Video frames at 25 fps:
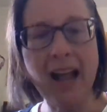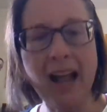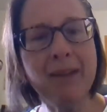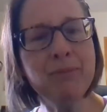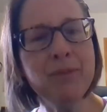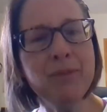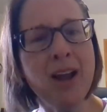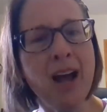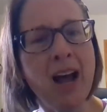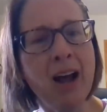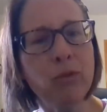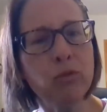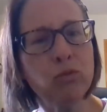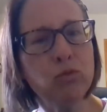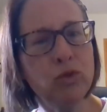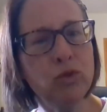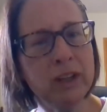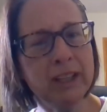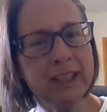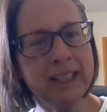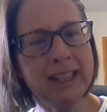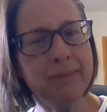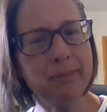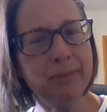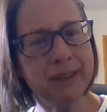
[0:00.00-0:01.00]
I'm not
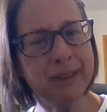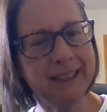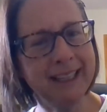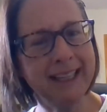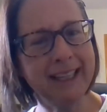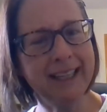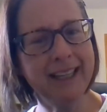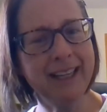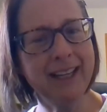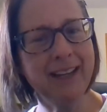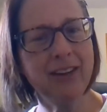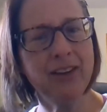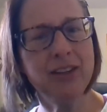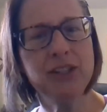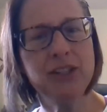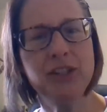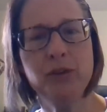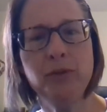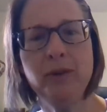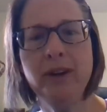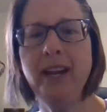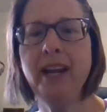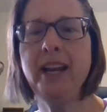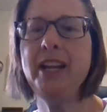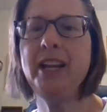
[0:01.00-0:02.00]
really planning on
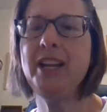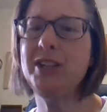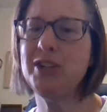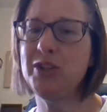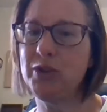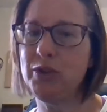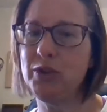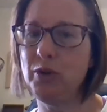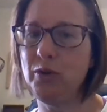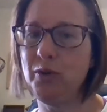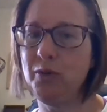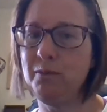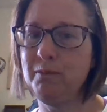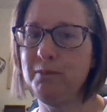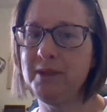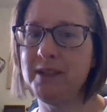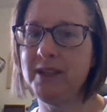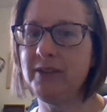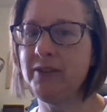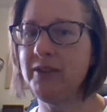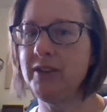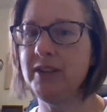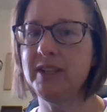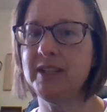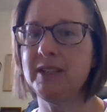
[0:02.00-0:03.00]
doing any Zooms
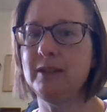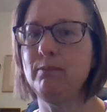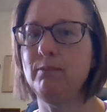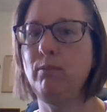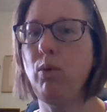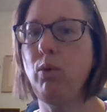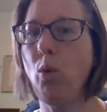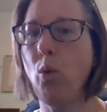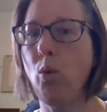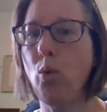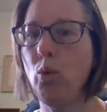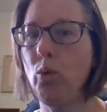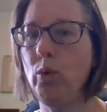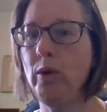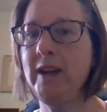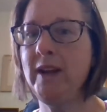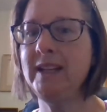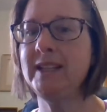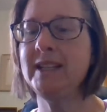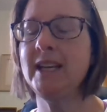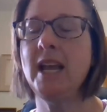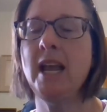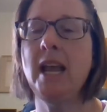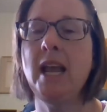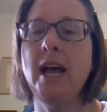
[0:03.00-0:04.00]
at this
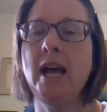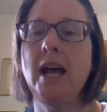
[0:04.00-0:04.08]
point